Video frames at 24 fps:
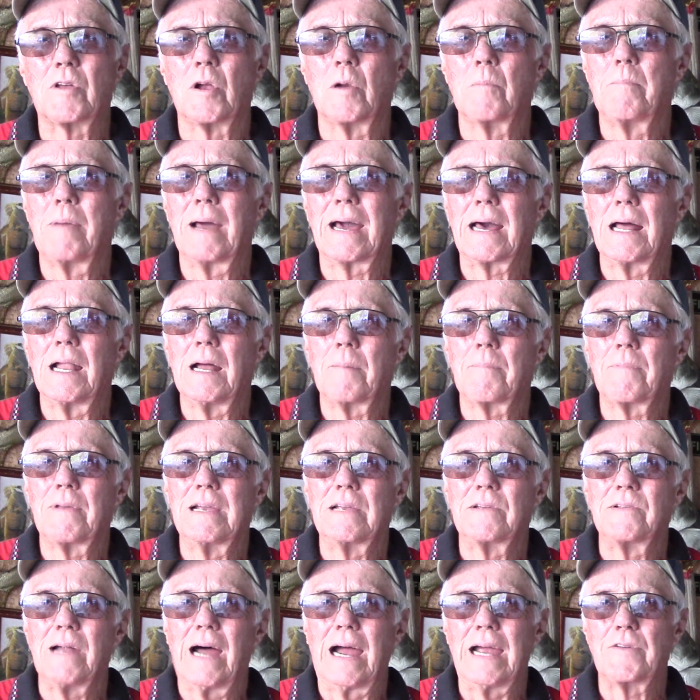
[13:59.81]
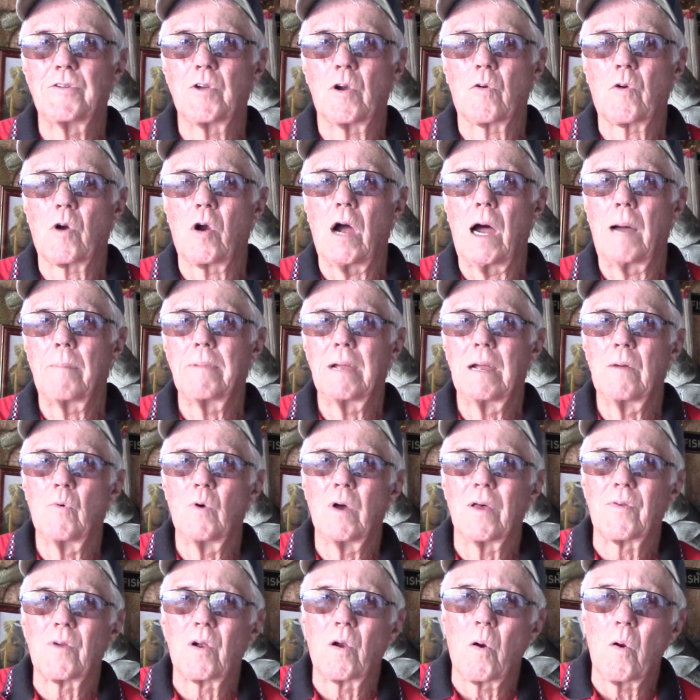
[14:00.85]
They're picking up these nicer crappie
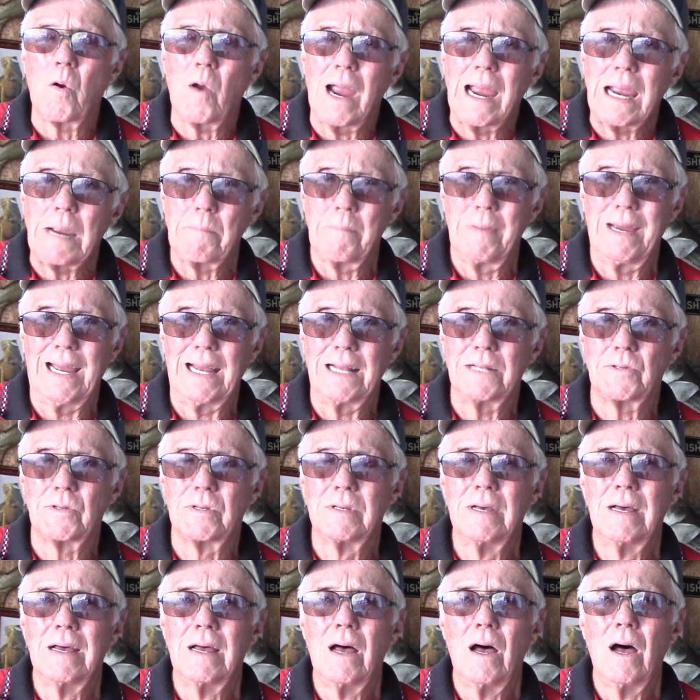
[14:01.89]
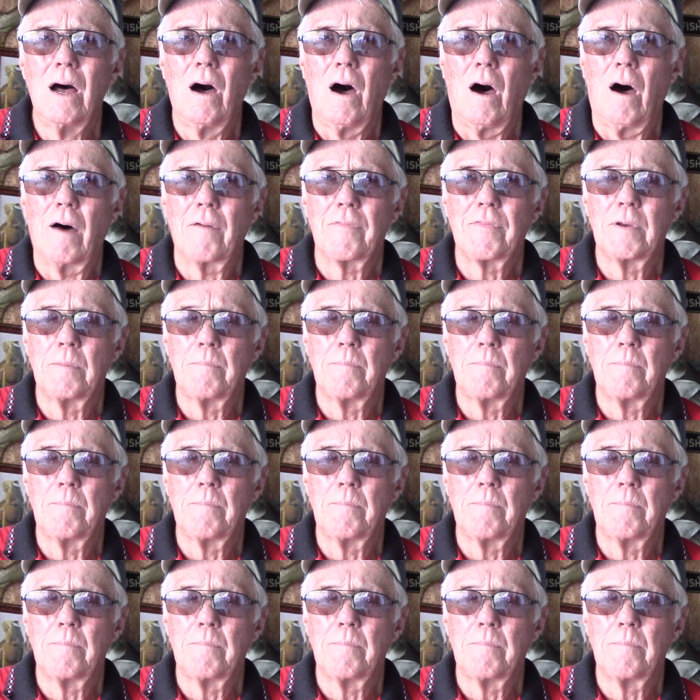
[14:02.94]
with crankbaits off the